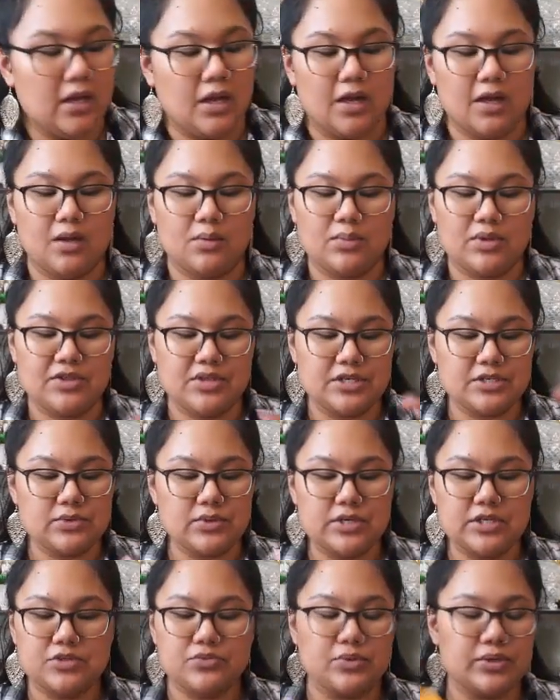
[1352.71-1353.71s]
um, this
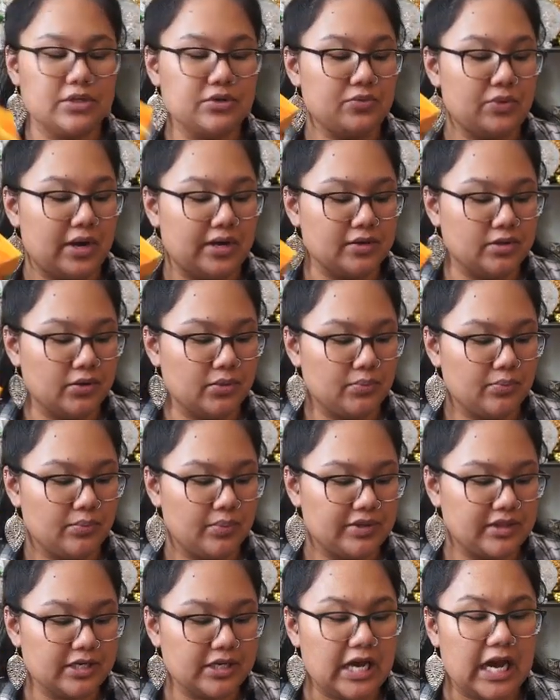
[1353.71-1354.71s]
one is really random,
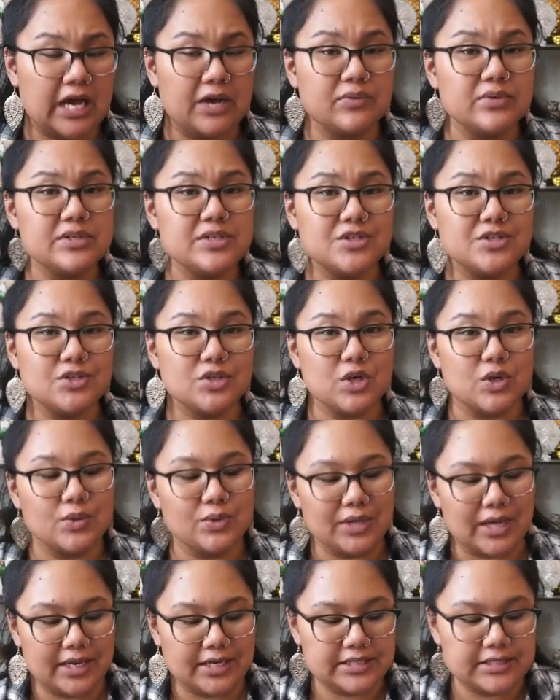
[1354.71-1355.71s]
but the guy was so
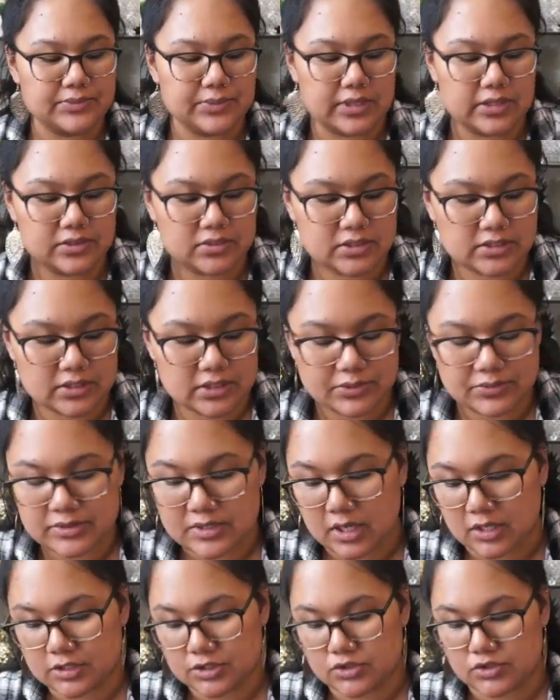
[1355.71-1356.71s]
nice when I was, he was
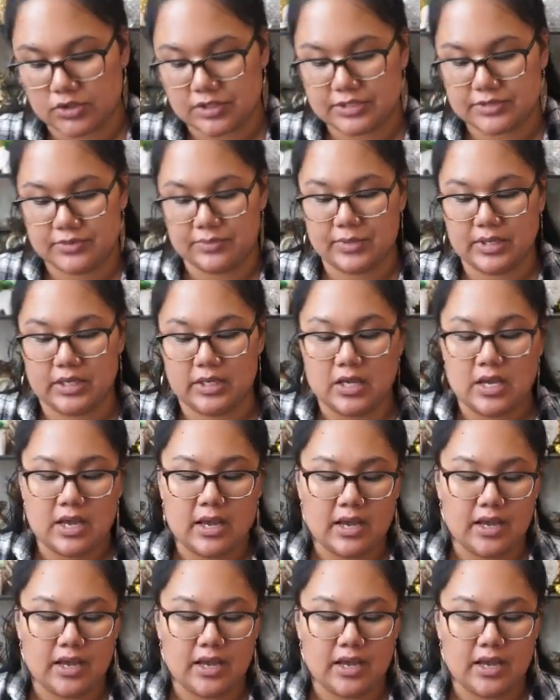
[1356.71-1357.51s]
talking stories with me,